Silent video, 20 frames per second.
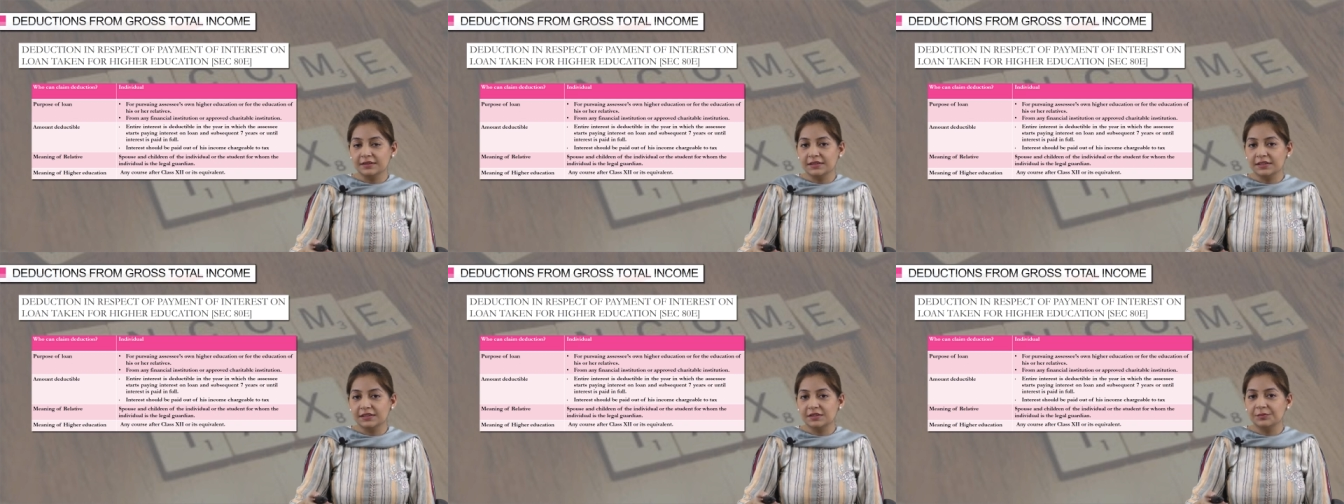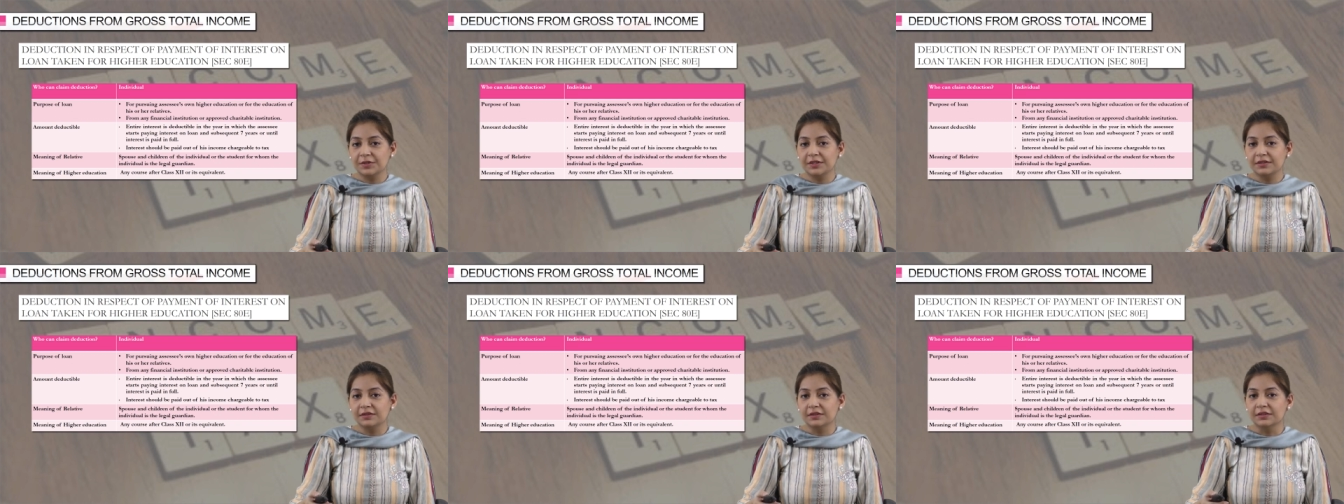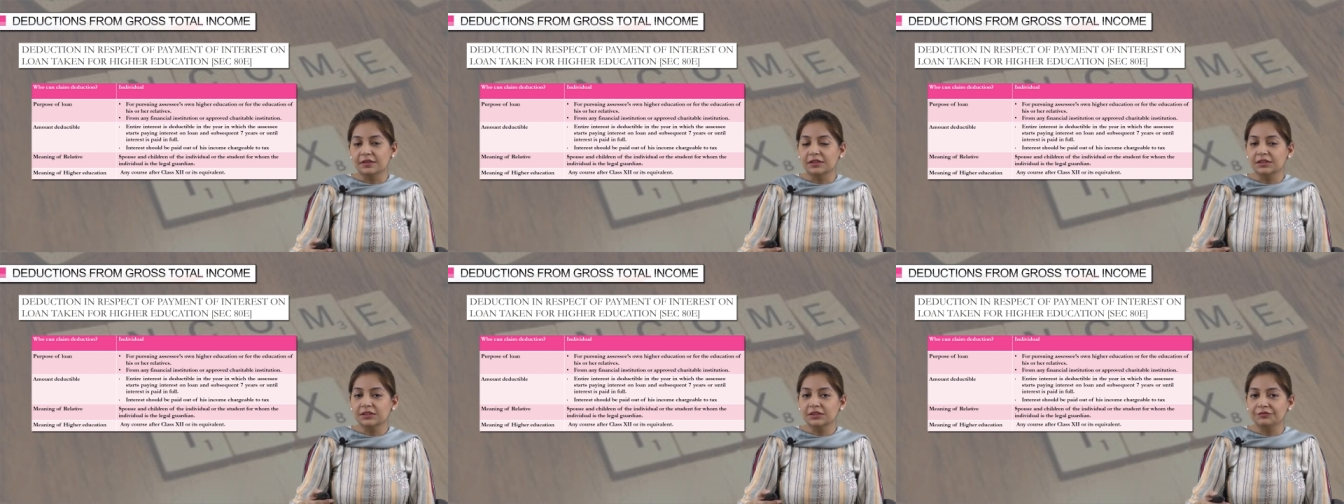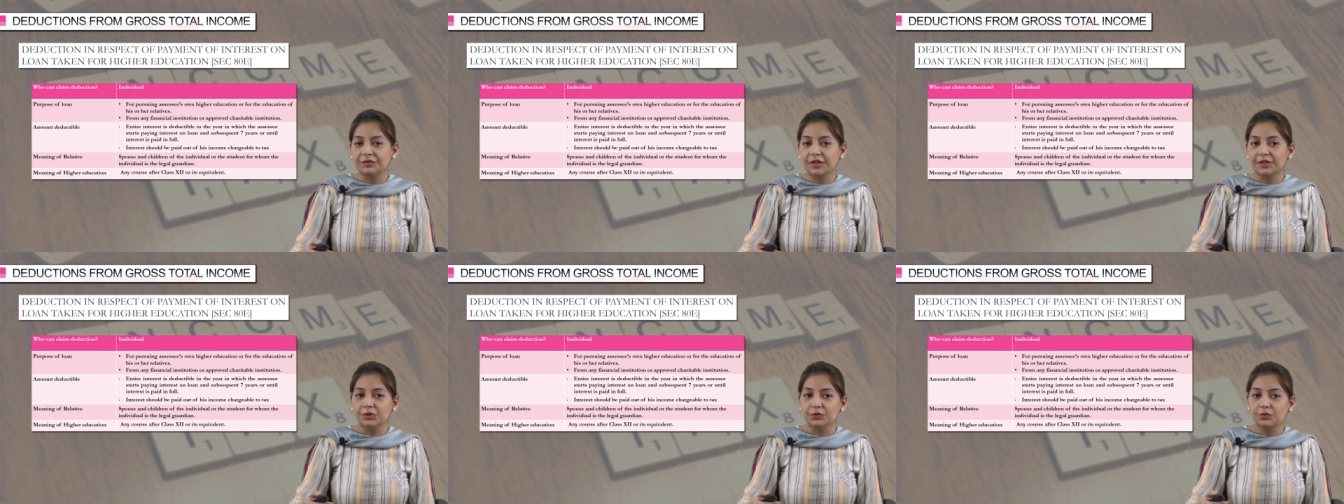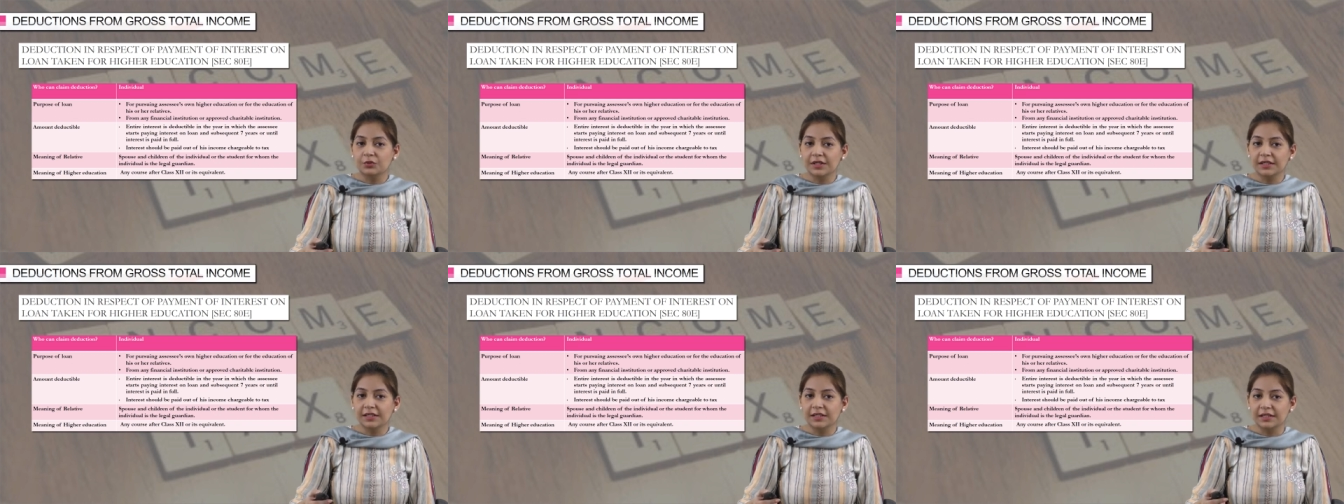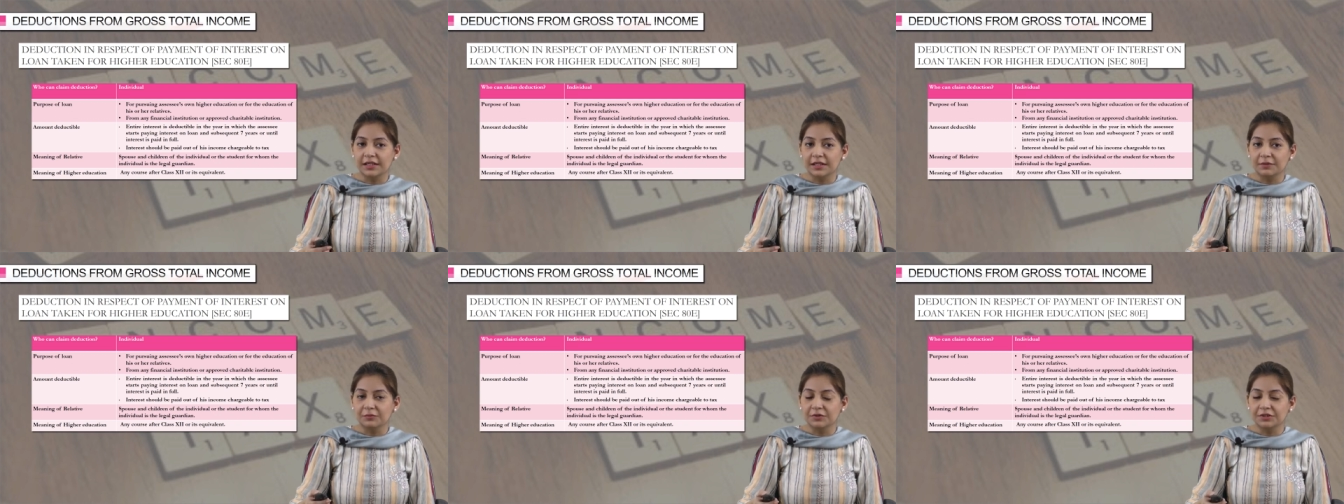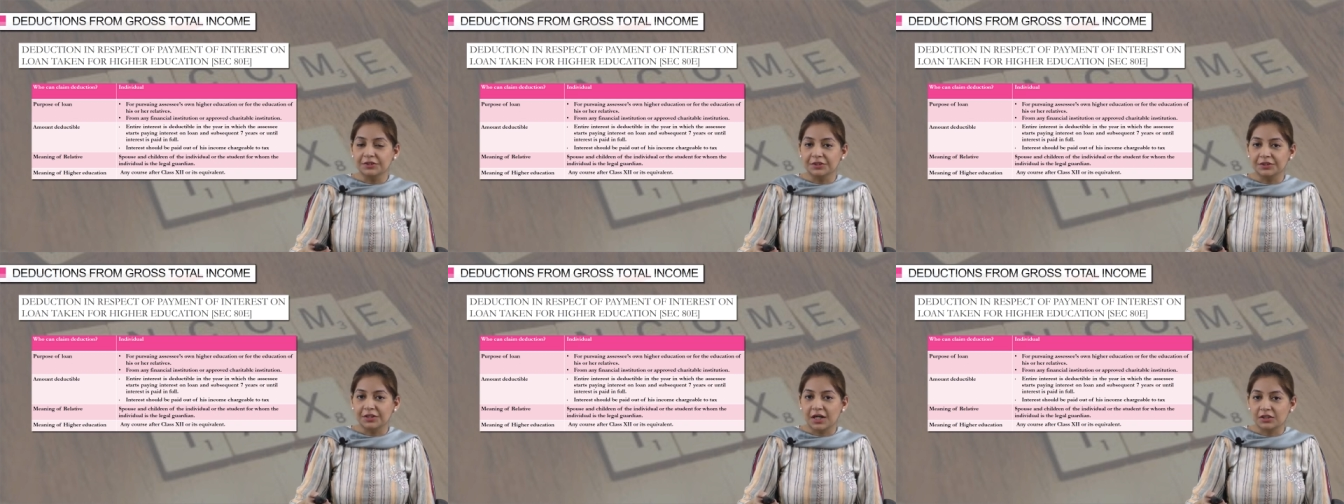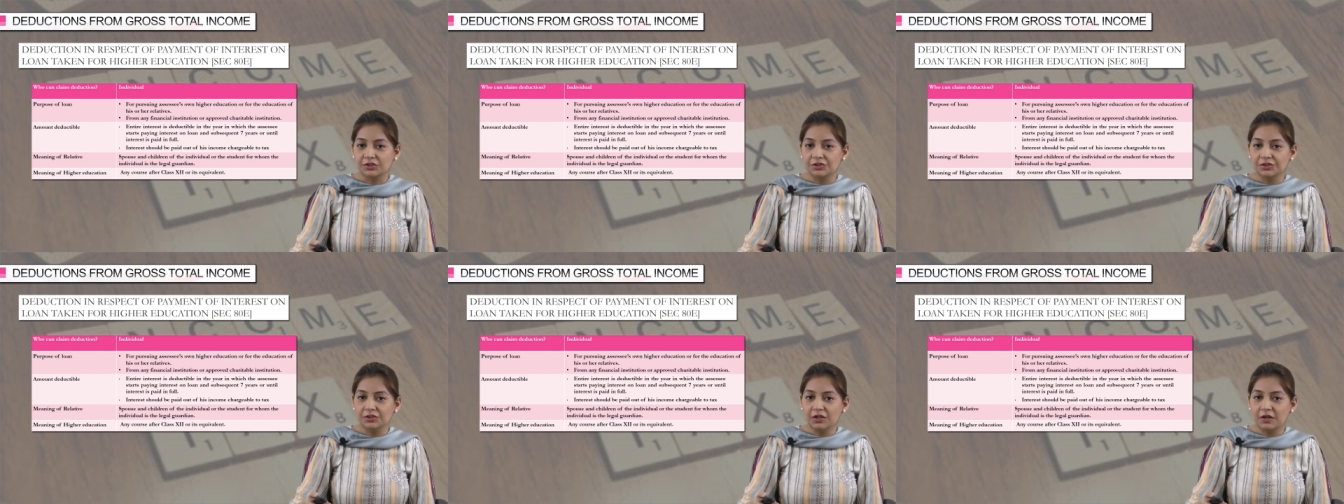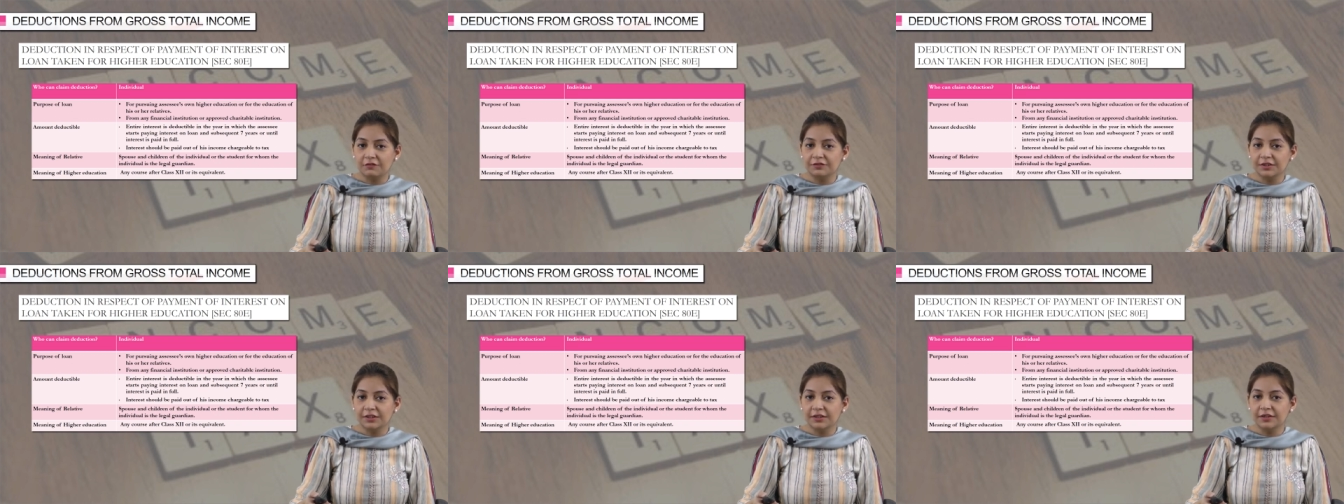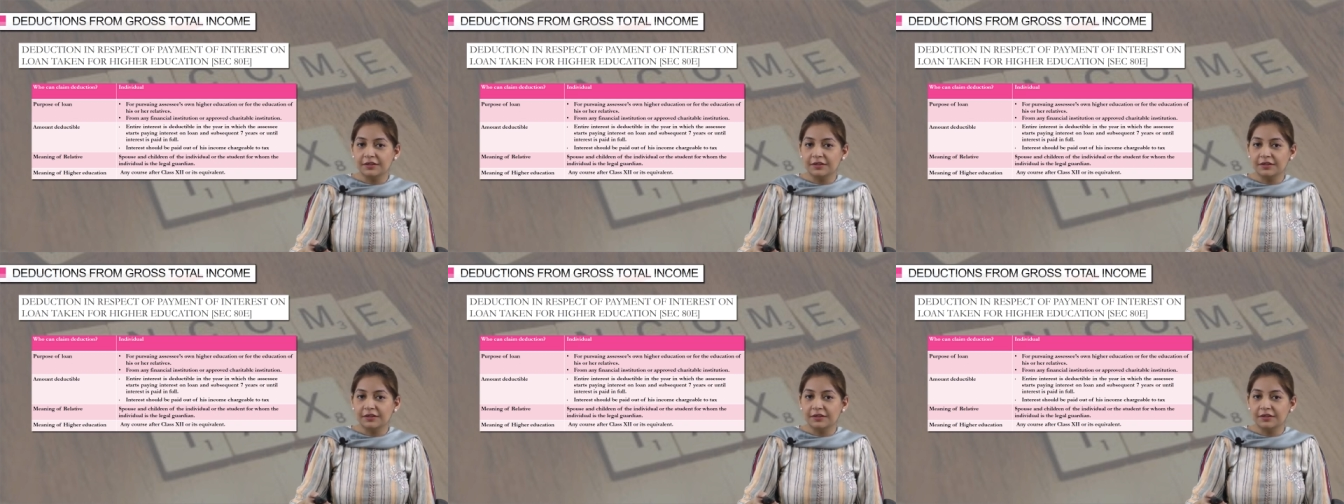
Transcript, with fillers: assessment years where you can claim the deduction of the